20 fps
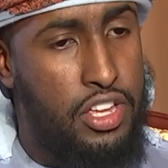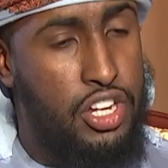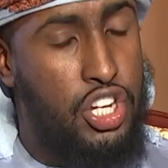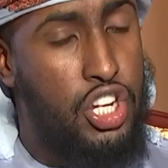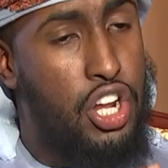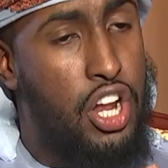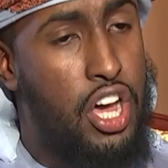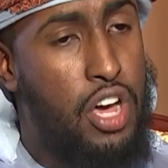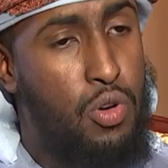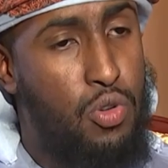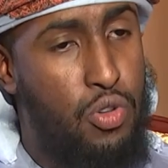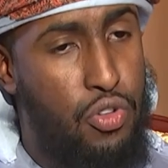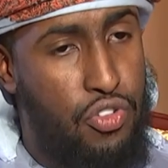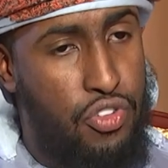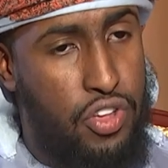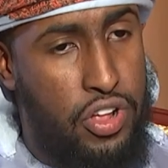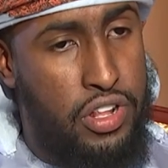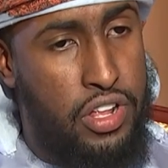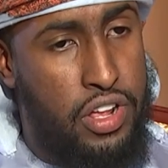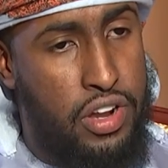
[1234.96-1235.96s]
Inshirah
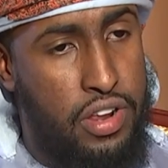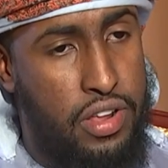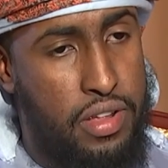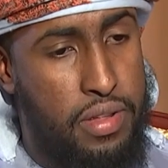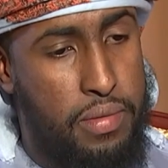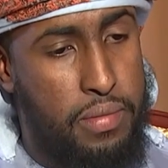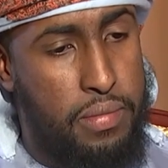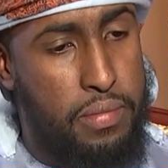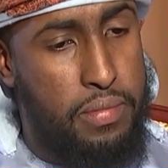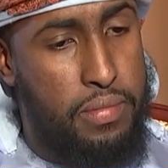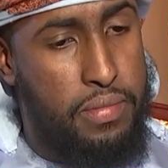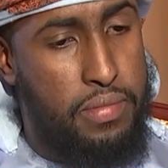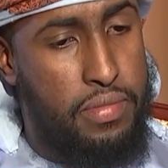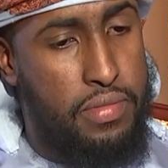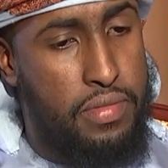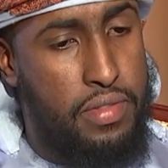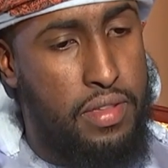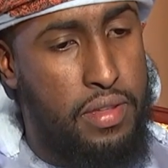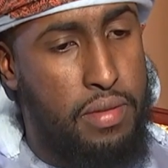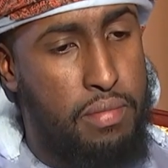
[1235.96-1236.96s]
as-Sadr
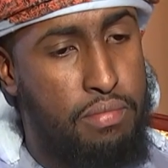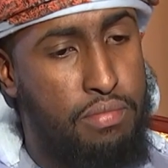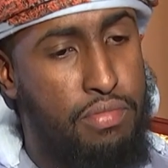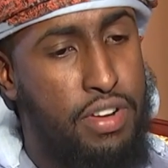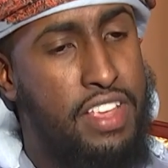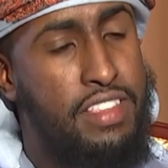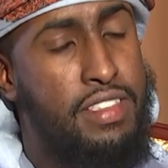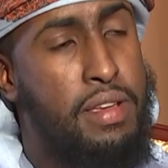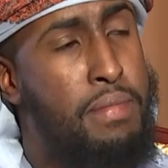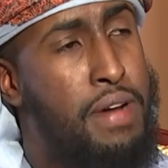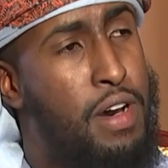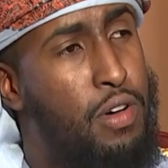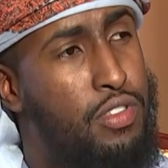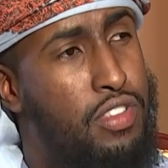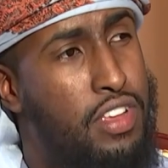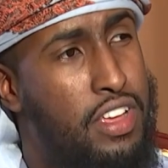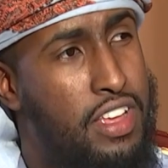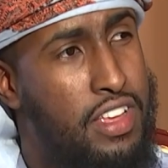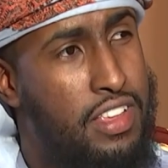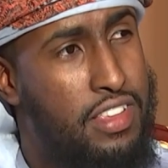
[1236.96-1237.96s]
brings
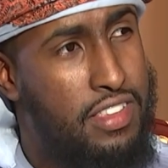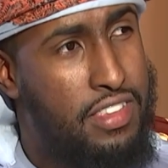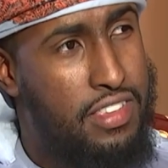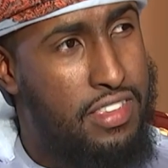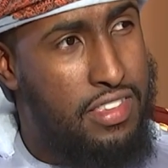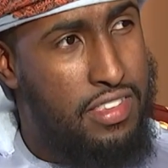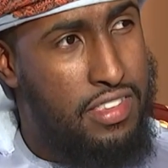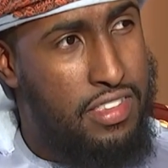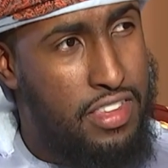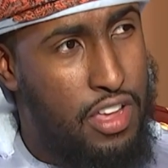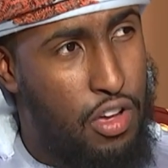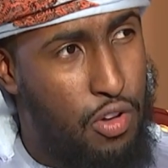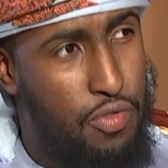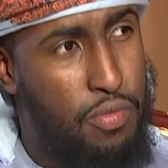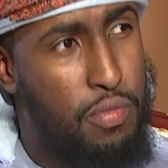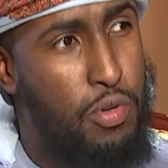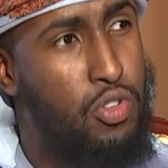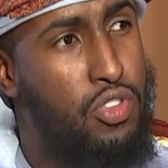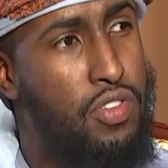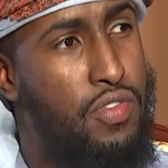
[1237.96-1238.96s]
about
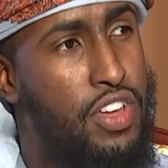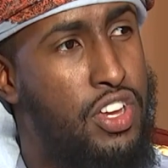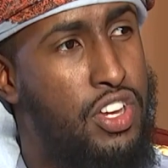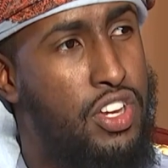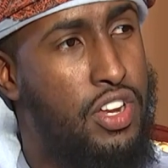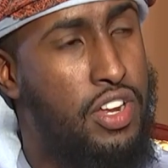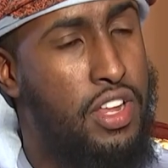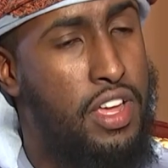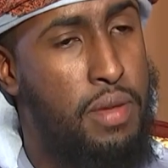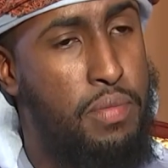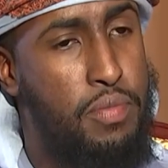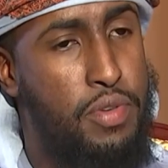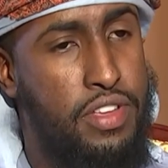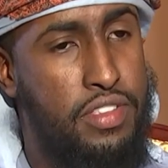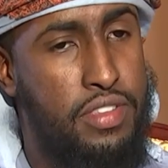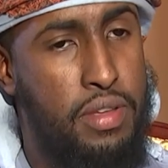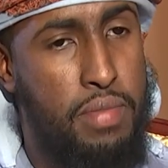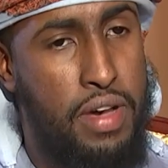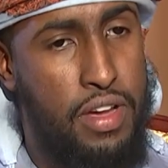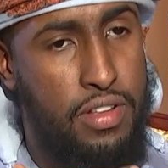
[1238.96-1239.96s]
self-motivation. It
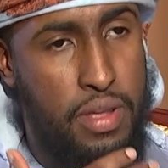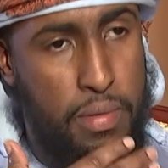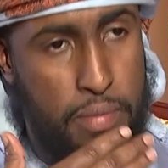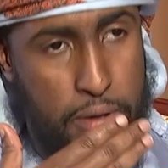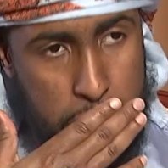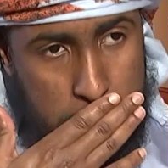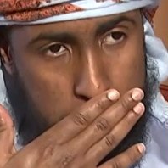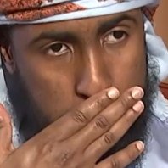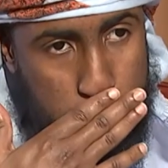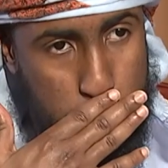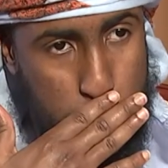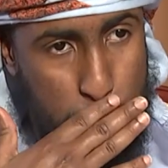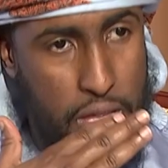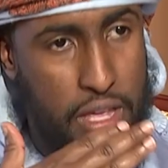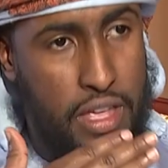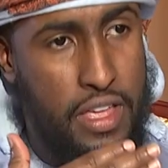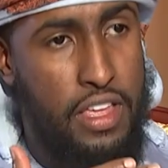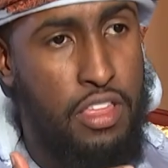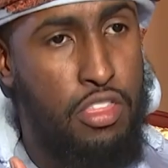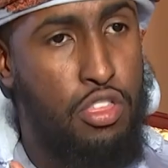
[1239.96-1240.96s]
brings about a person to
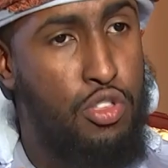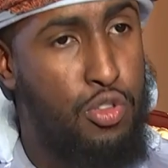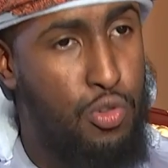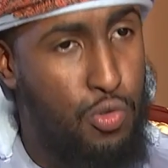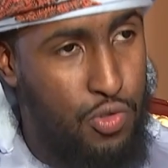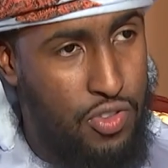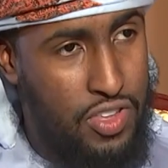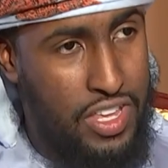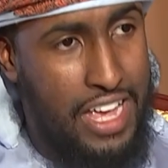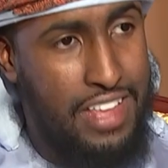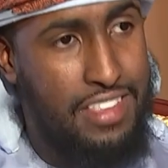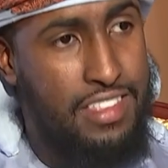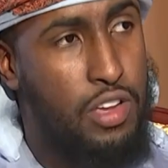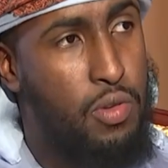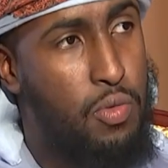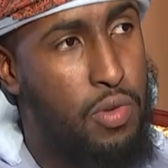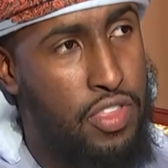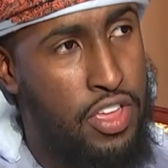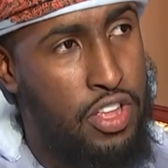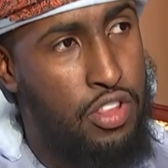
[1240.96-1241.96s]
be
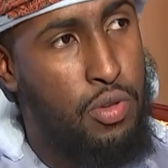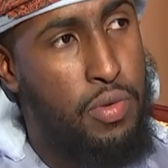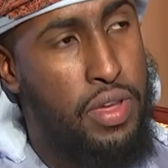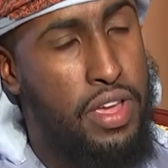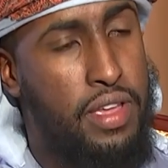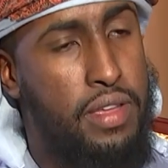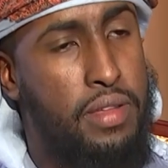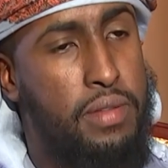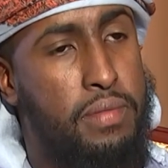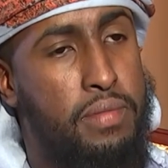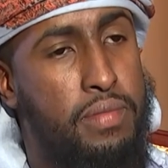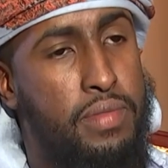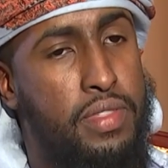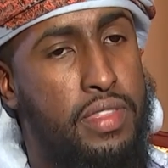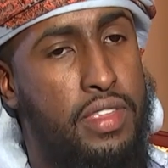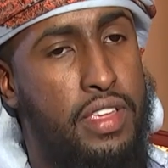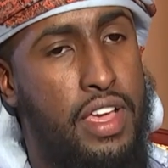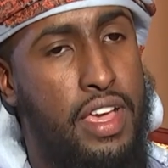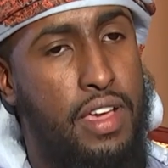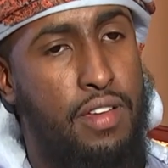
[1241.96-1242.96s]
enthusiastic what they're doing,
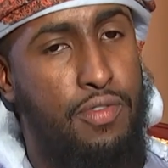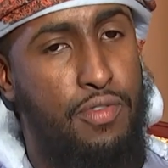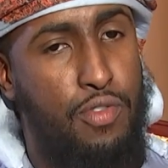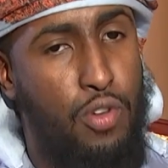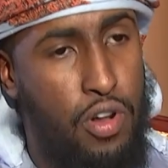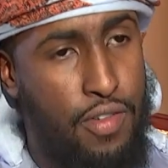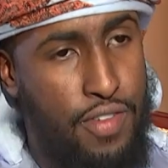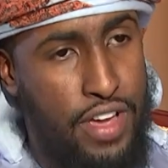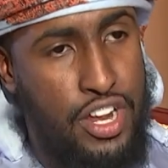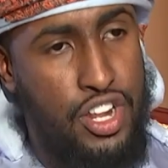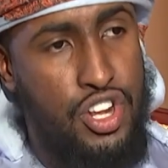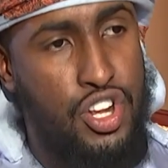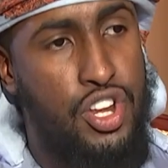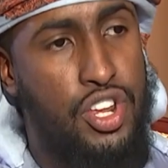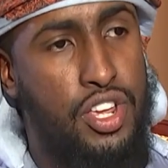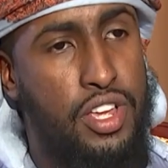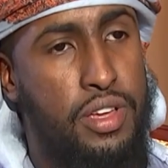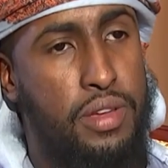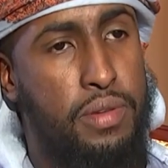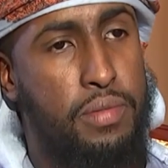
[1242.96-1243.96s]
full of
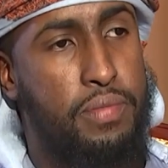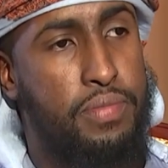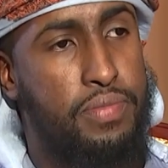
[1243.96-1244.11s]
energy.